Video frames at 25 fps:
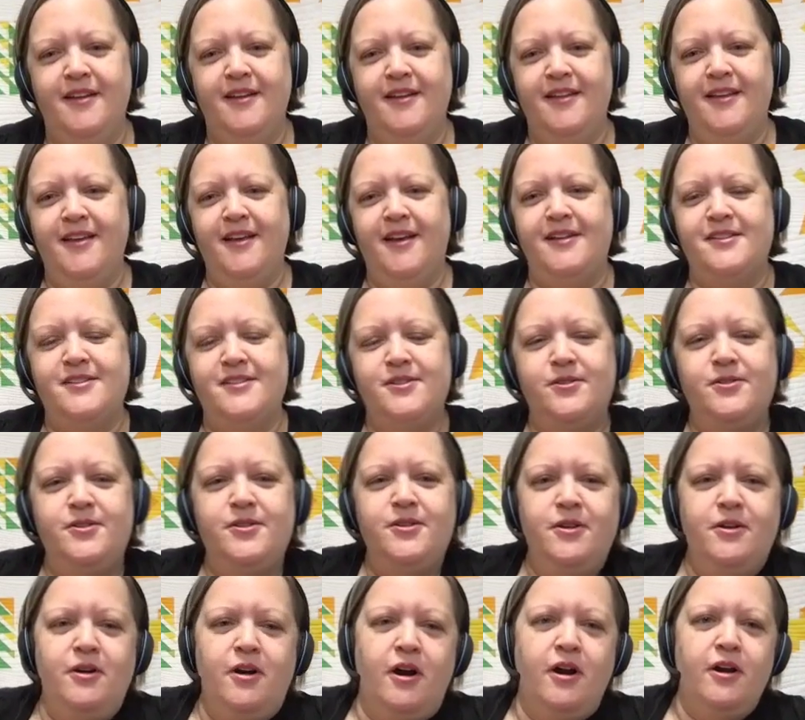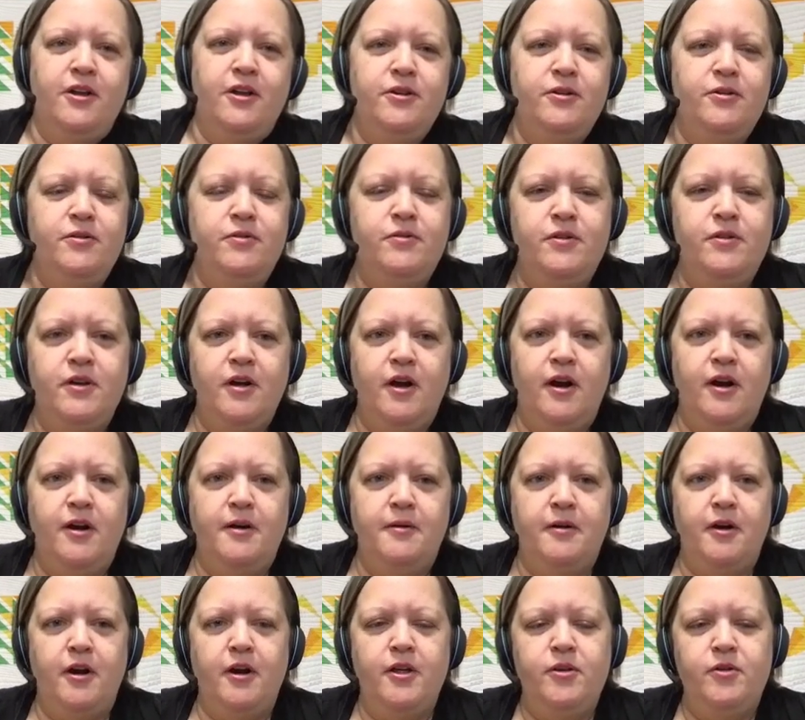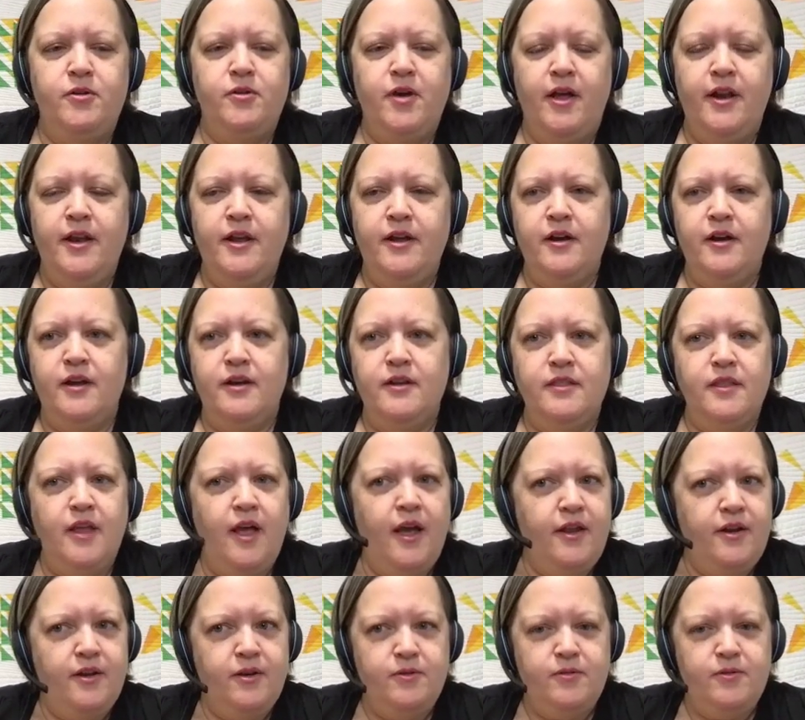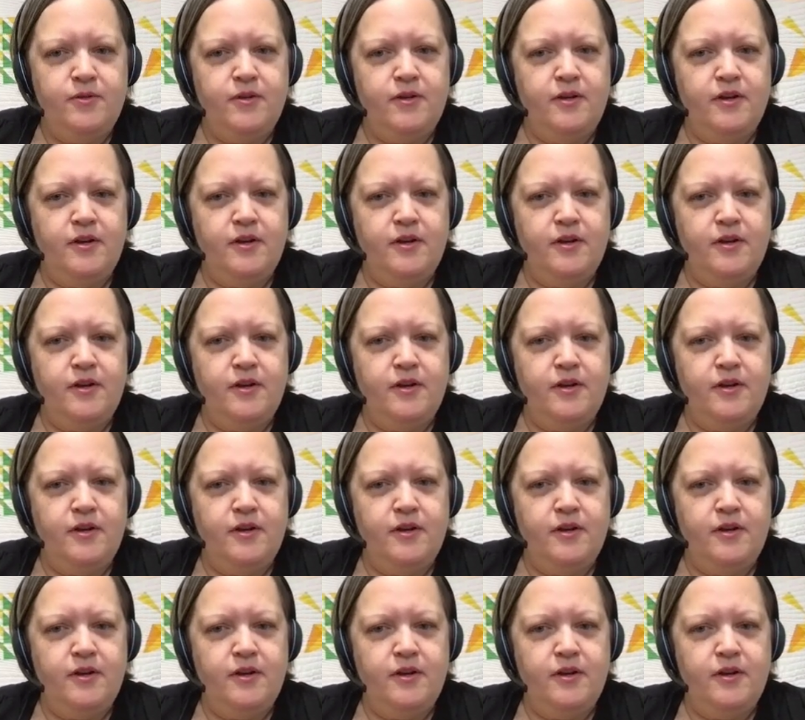Yeah. So are you cutting on lino